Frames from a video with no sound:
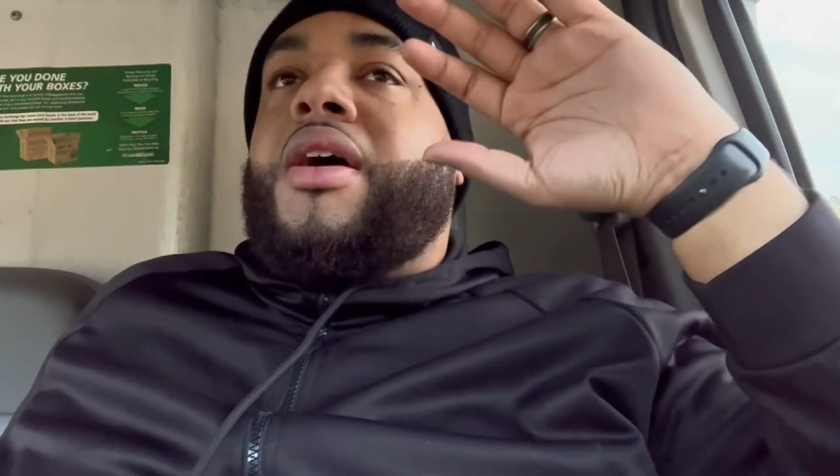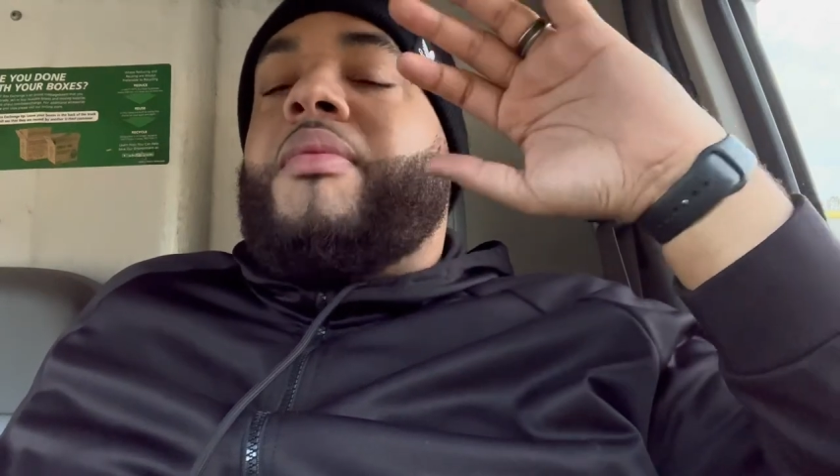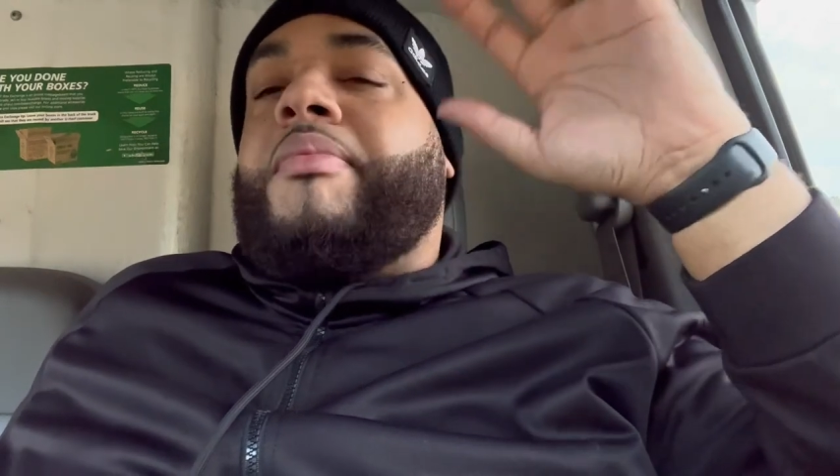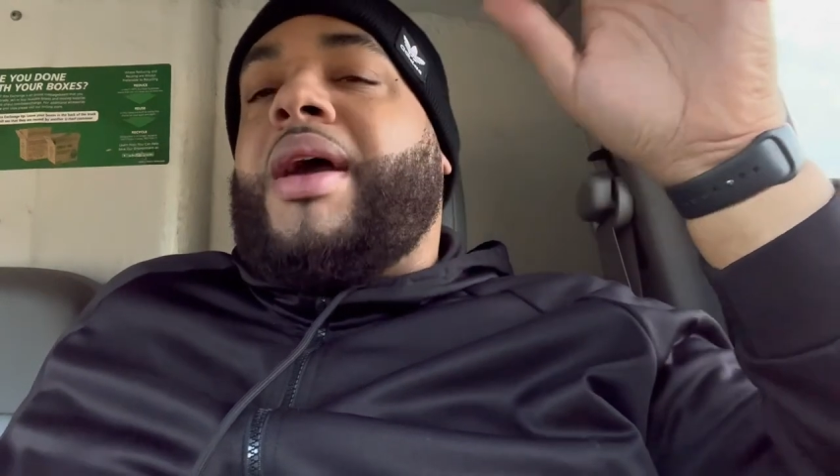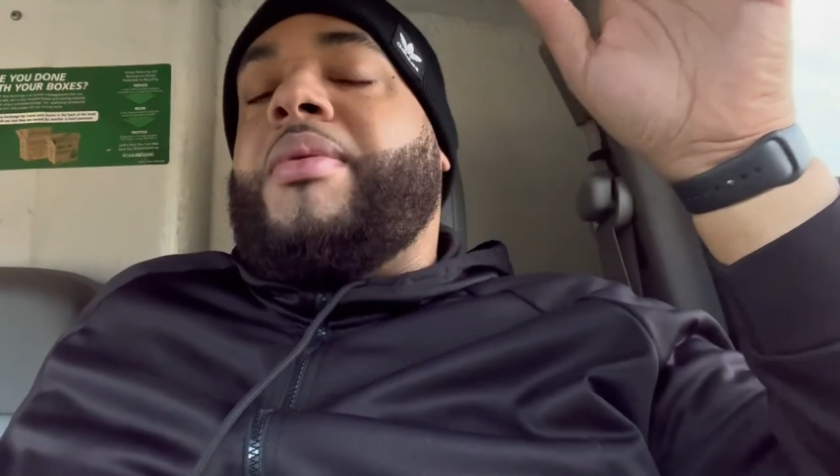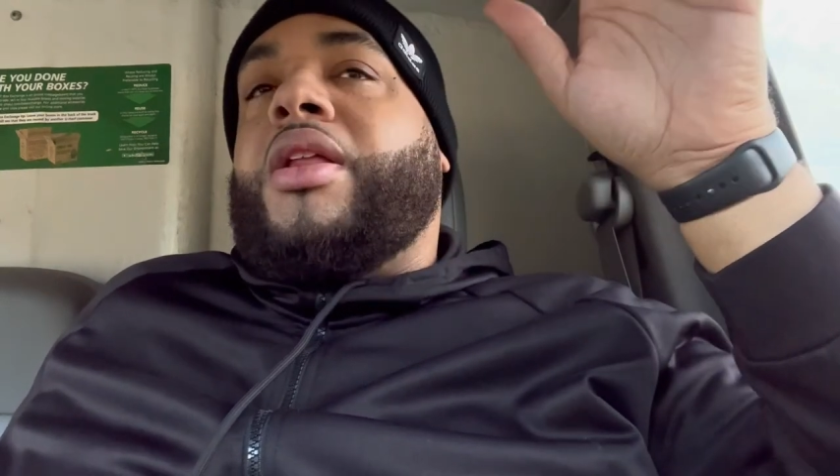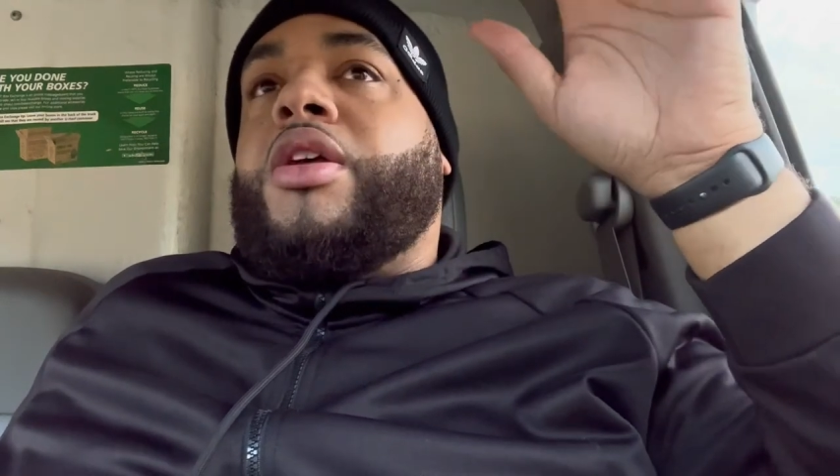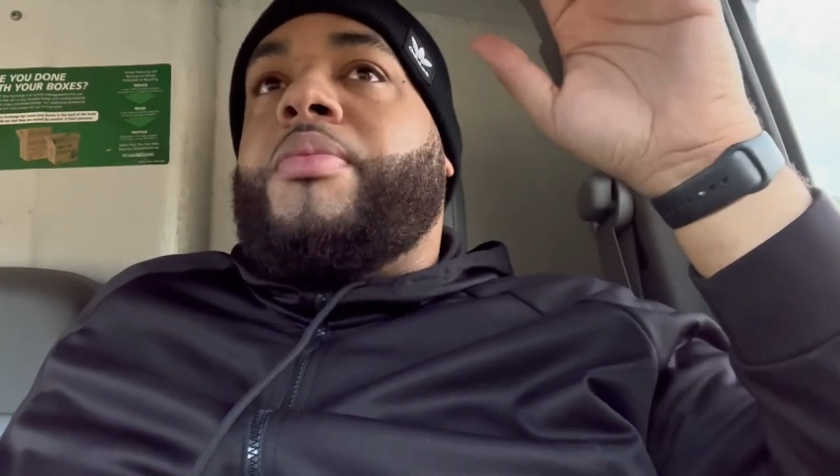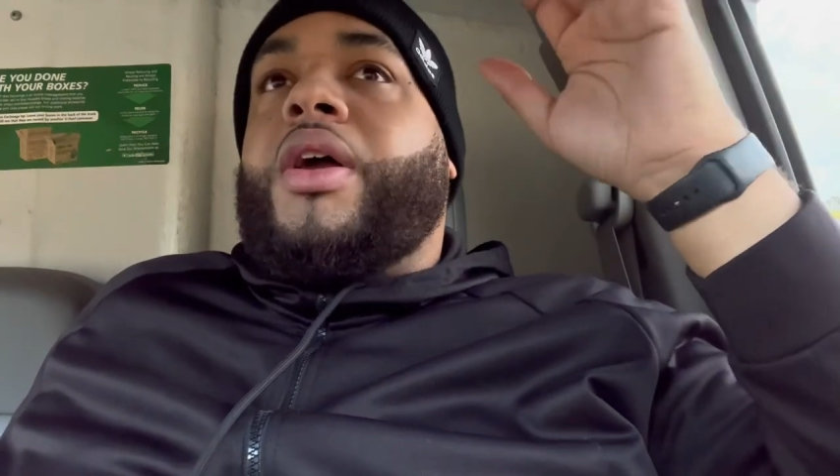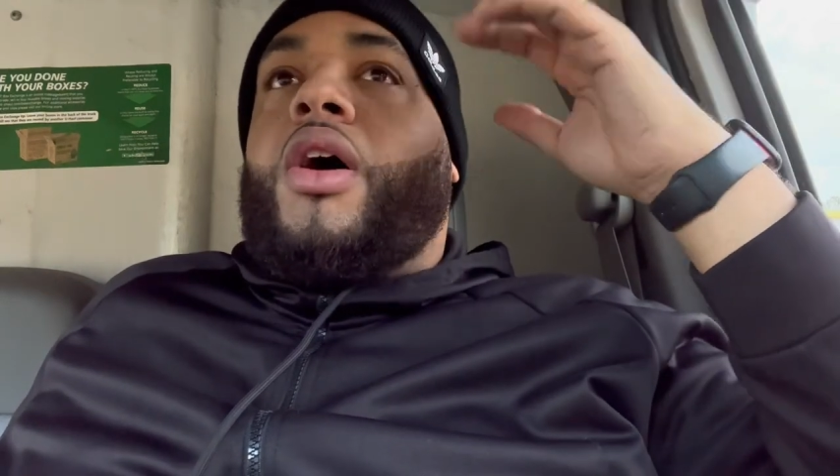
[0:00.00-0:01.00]
maybe a
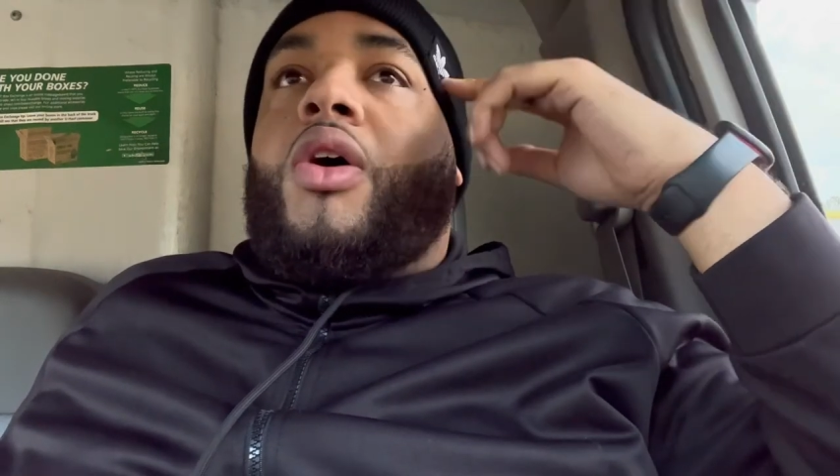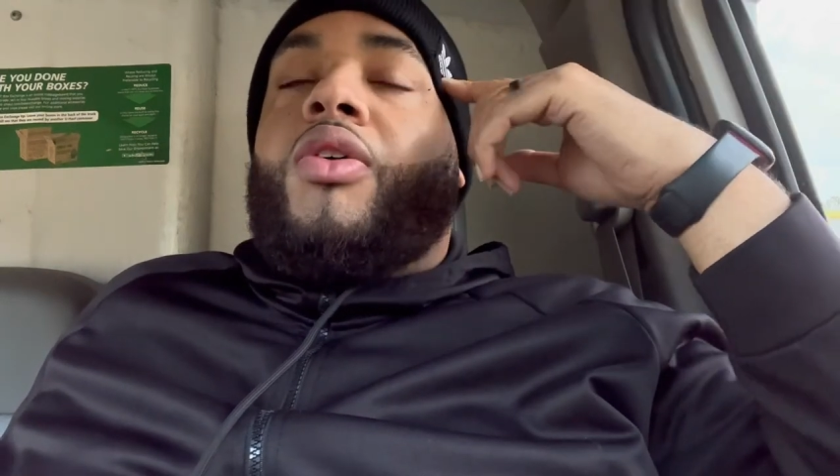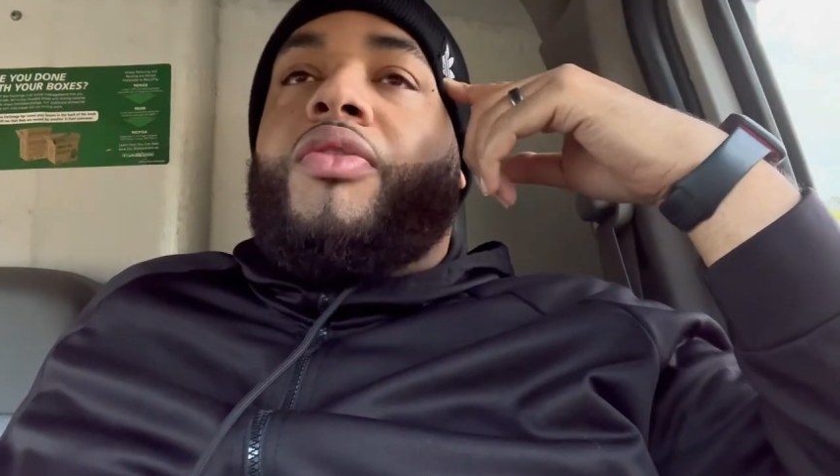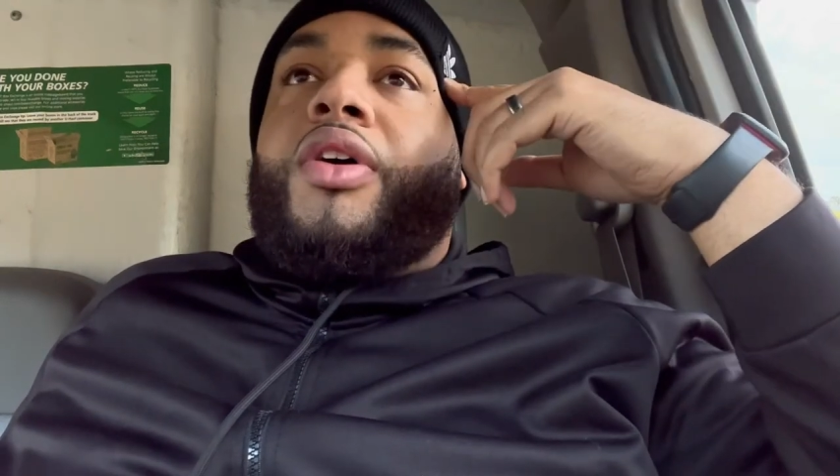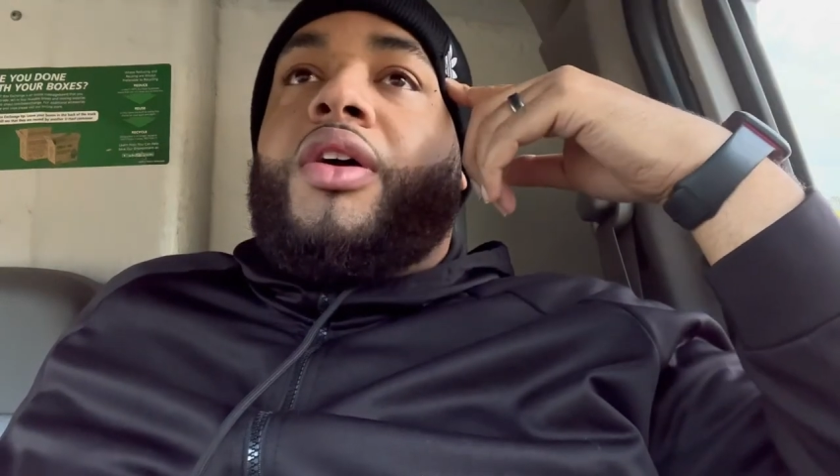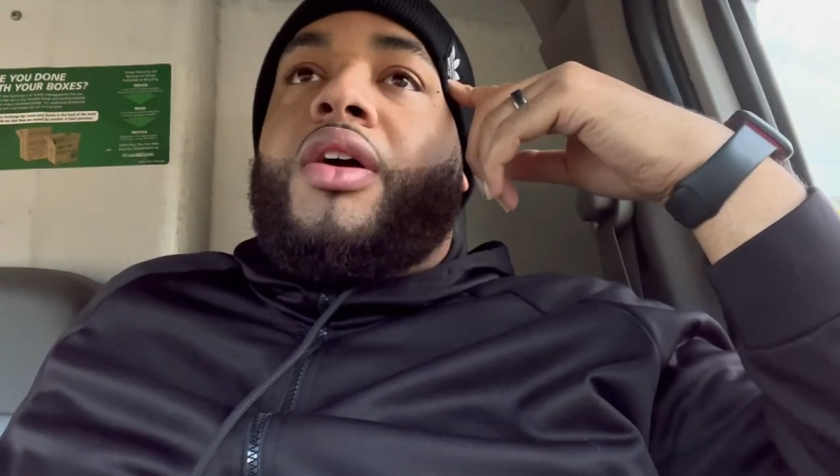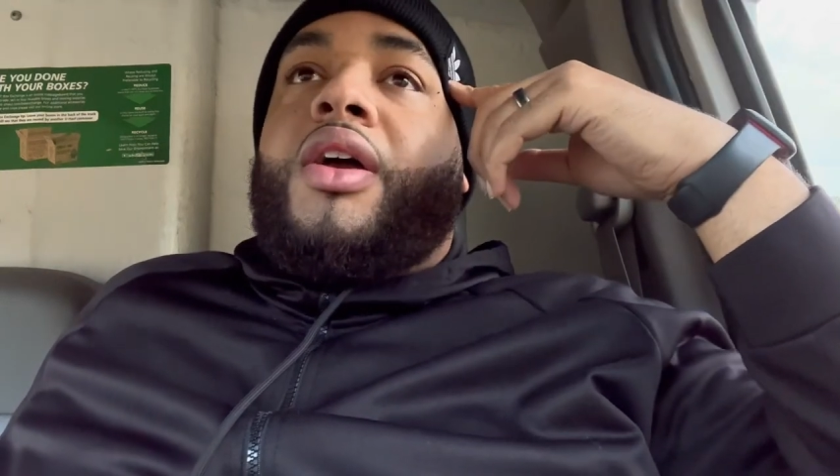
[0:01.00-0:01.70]
little bit over.